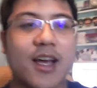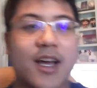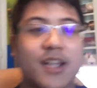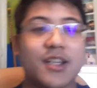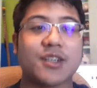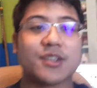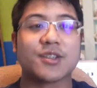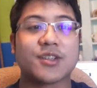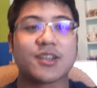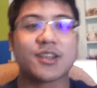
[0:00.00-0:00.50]
I
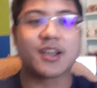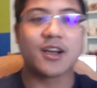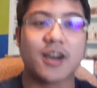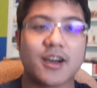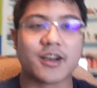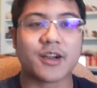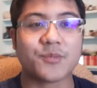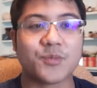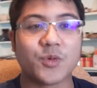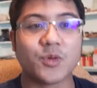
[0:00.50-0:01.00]
just
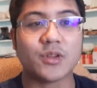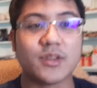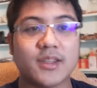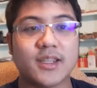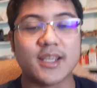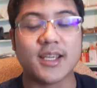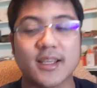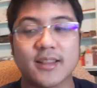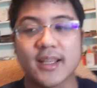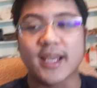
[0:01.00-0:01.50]
caught up with
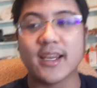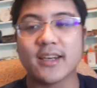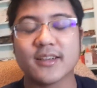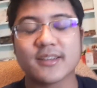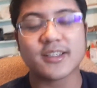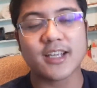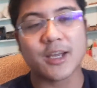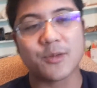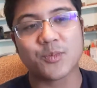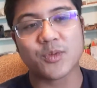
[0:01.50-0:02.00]
the
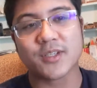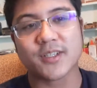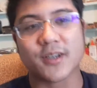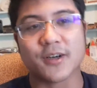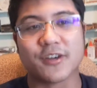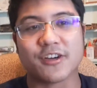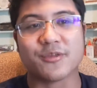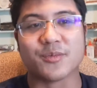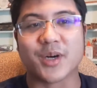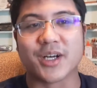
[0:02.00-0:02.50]
latest
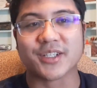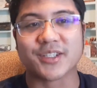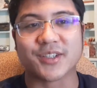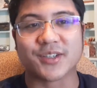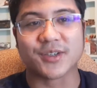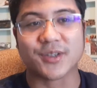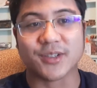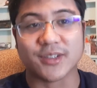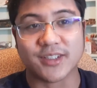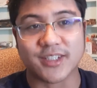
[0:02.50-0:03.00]
episode of Monster
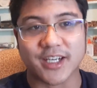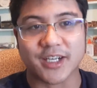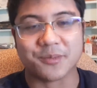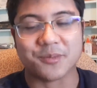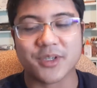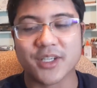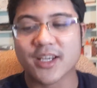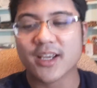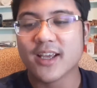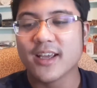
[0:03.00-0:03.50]
Girl
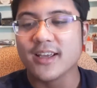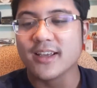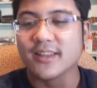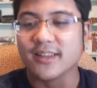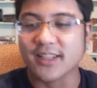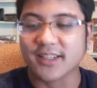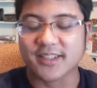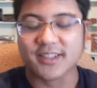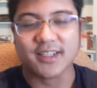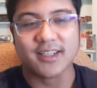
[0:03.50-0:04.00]
Dubbed.
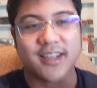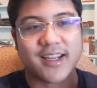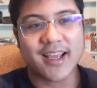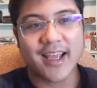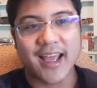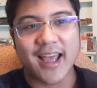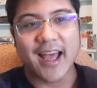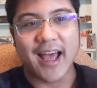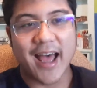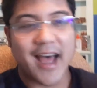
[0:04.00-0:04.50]
Listen,
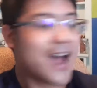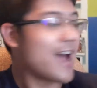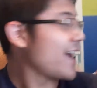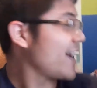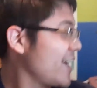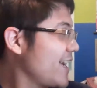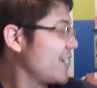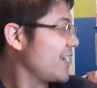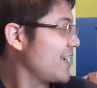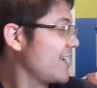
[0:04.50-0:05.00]

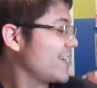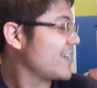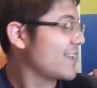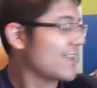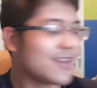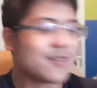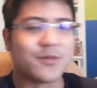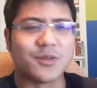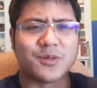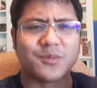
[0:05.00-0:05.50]
I,
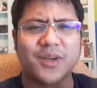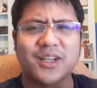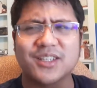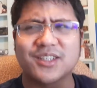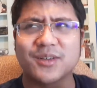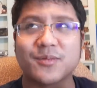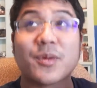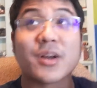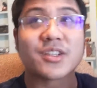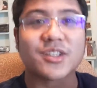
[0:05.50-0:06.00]
well,
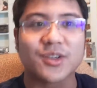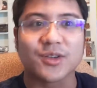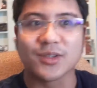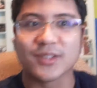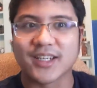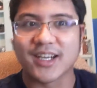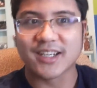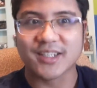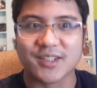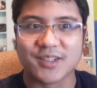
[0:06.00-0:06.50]
Monster, Monster Girl
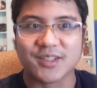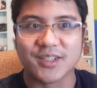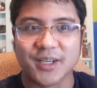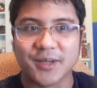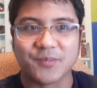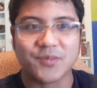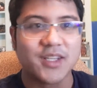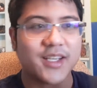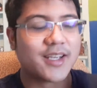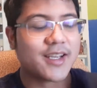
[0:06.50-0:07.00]
Doctor
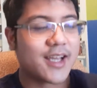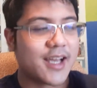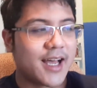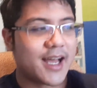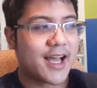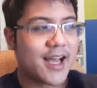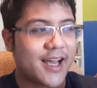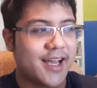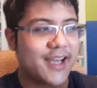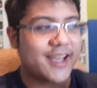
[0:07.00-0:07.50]
Dubbed.
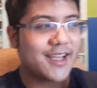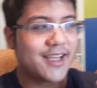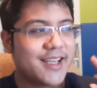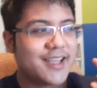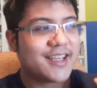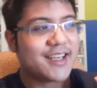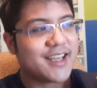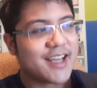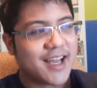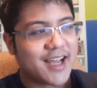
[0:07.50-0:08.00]

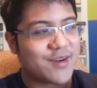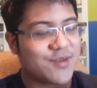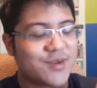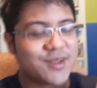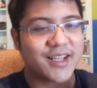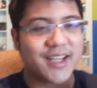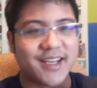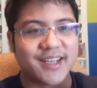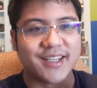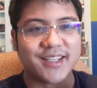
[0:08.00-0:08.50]
I I
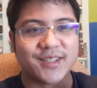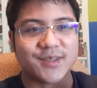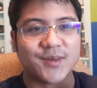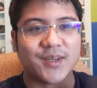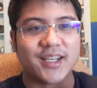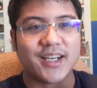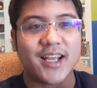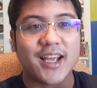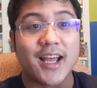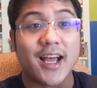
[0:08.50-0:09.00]
really got into
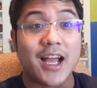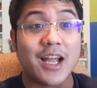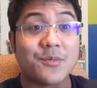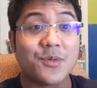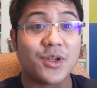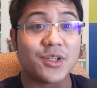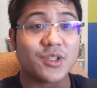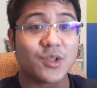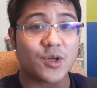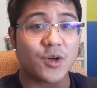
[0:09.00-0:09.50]
it. I'm
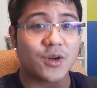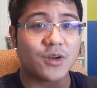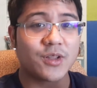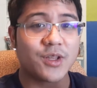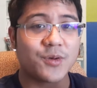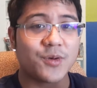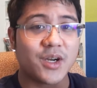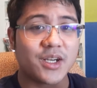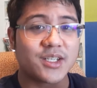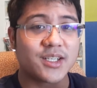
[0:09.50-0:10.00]
also
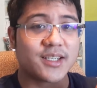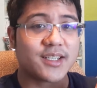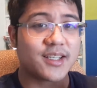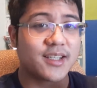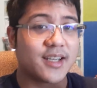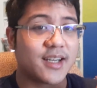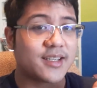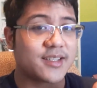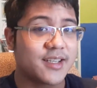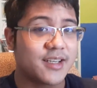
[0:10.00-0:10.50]
currently watching
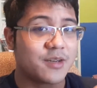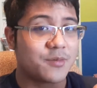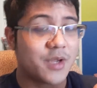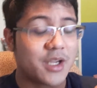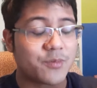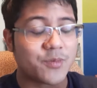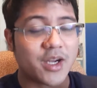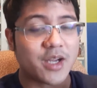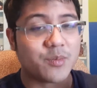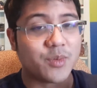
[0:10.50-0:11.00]
Didn't I Say to
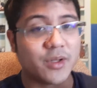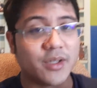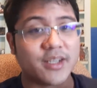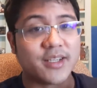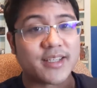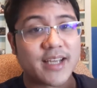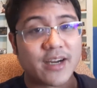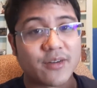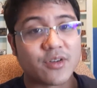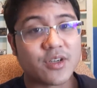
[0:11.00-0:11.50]
Make My
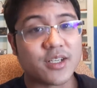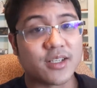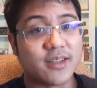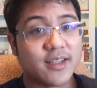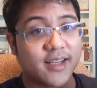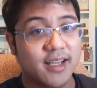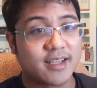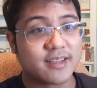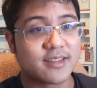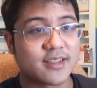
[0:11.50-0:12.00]
Abilities Average in the
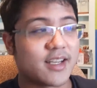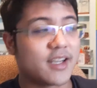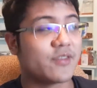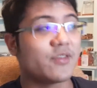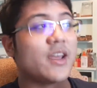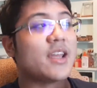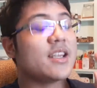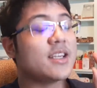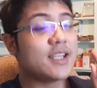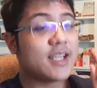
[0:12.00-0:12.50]
Next Life,
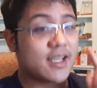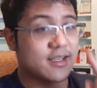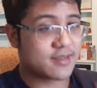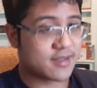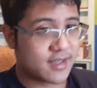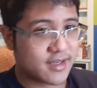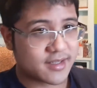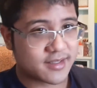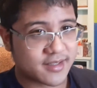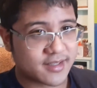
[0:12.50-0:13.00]
and yes,
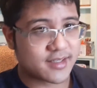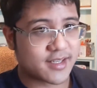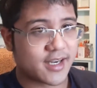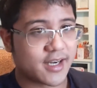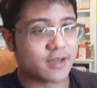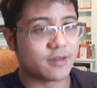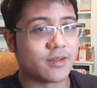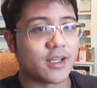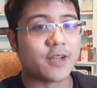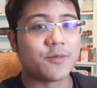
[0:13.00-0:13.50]
that is the
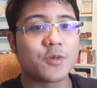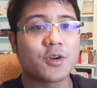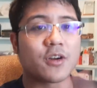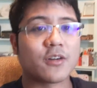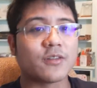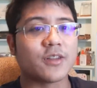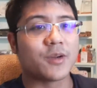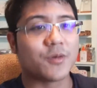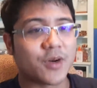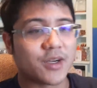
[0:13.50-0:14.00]
title. I'm
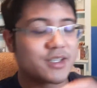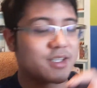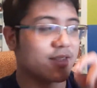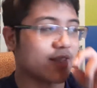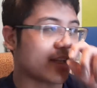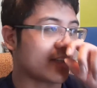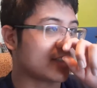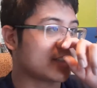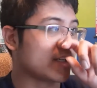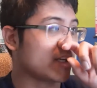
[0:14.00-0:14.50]
currently watching
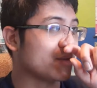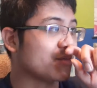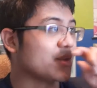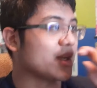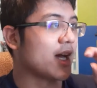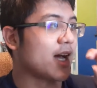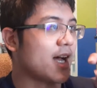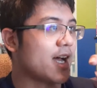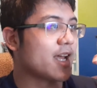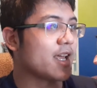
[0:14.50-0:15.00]
that dubbed.
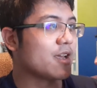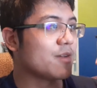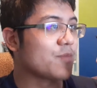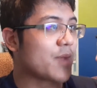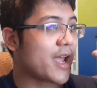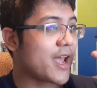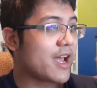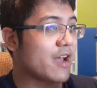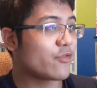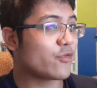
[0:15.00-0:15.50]
I am
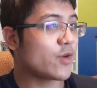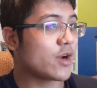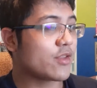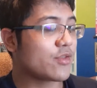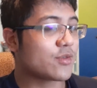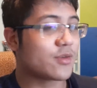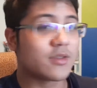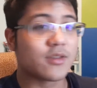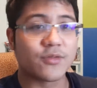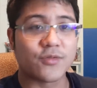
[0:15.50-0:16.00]
halfway
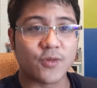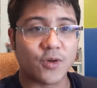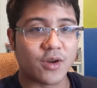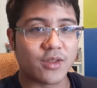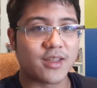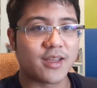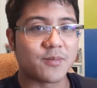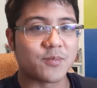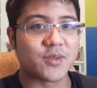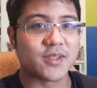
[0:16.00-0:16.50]
through the
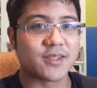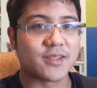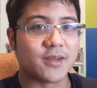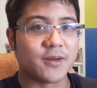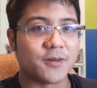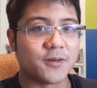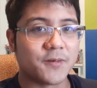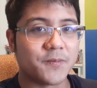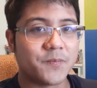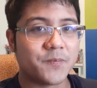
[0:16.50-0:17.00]
fourth
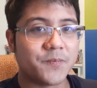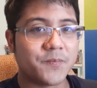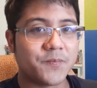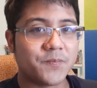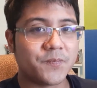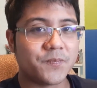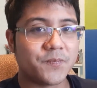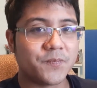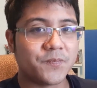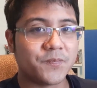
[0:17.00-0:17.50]
episode.
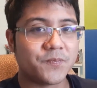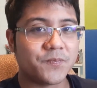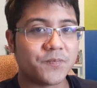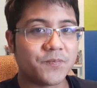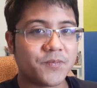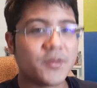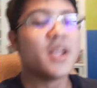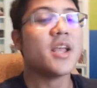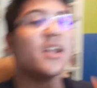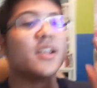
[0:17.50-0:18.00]

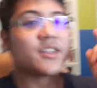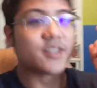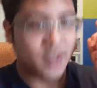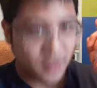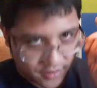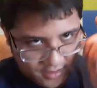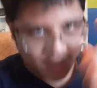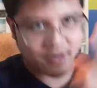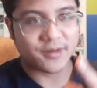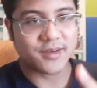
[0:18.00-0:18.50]

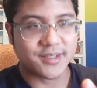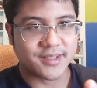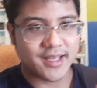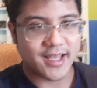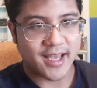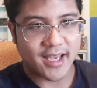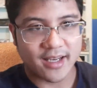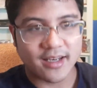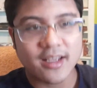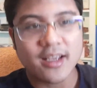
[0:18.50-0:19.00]
So there is
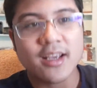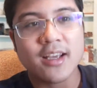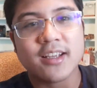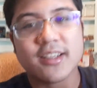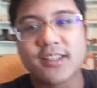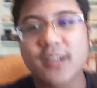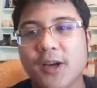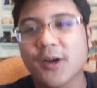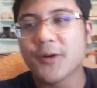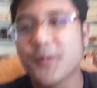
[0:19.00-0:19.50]
that.
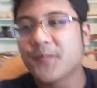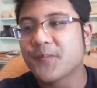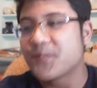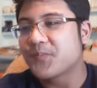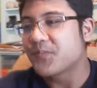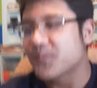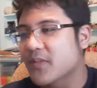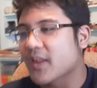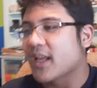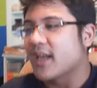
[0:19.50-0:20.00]
So,
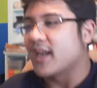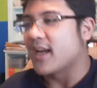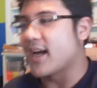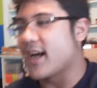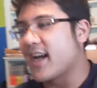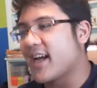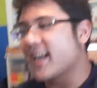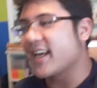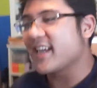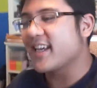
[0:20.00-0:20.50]

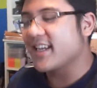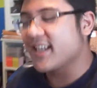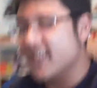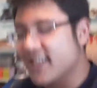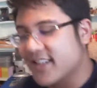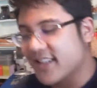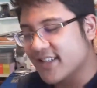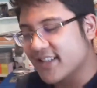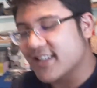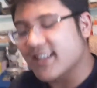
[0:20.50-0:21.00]

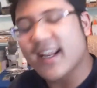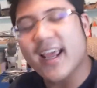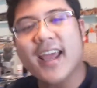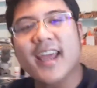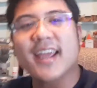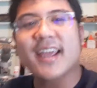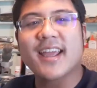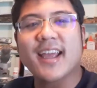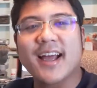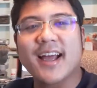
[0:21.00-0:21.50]
I, today,